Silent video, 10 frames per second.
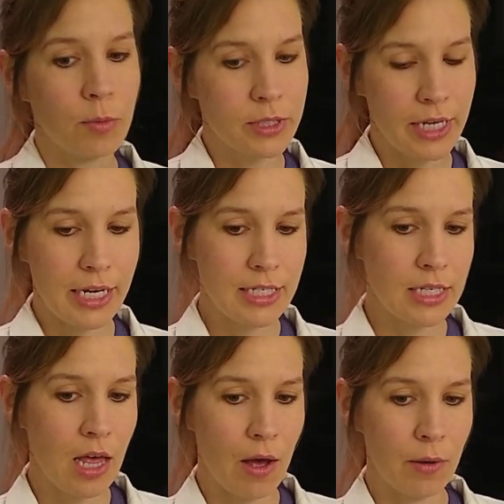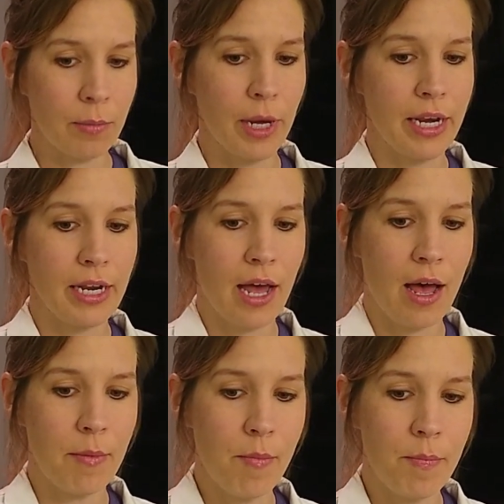we'll take it slow, but
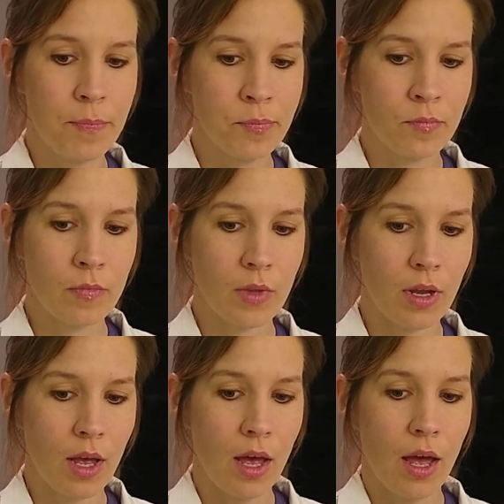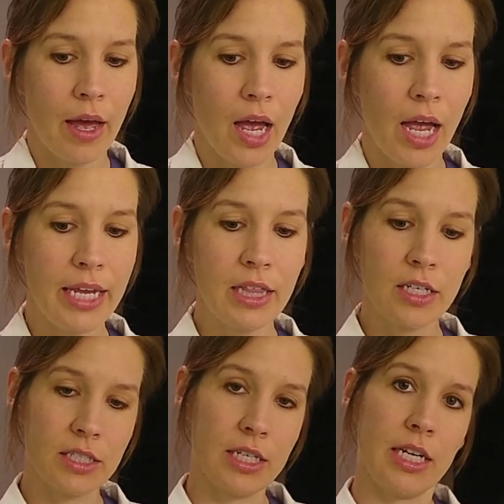um, he
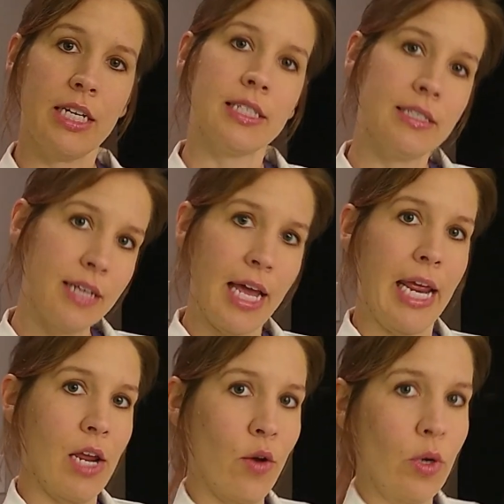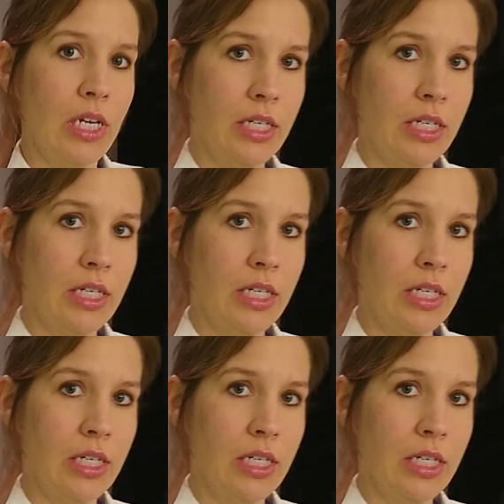looks like he's a teddy.